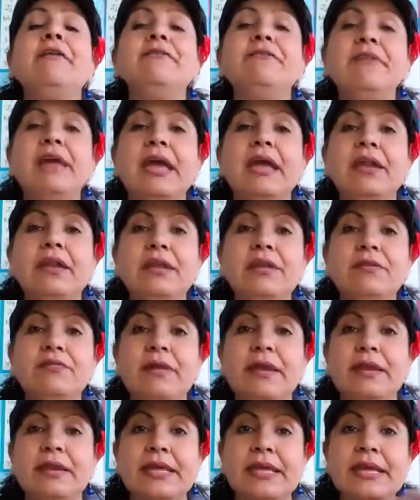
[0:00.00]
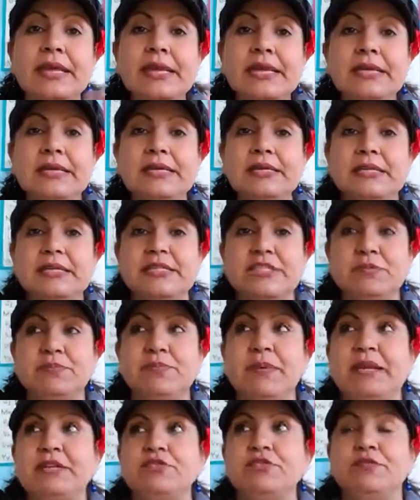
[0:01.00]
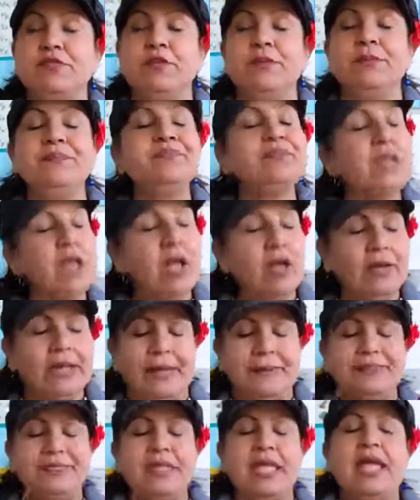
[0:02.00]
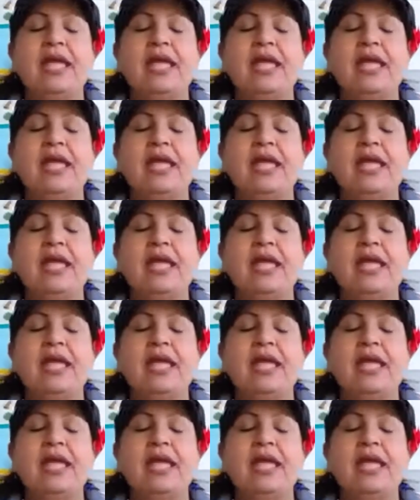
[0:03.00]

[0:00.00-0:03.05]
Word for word: very very respectful okay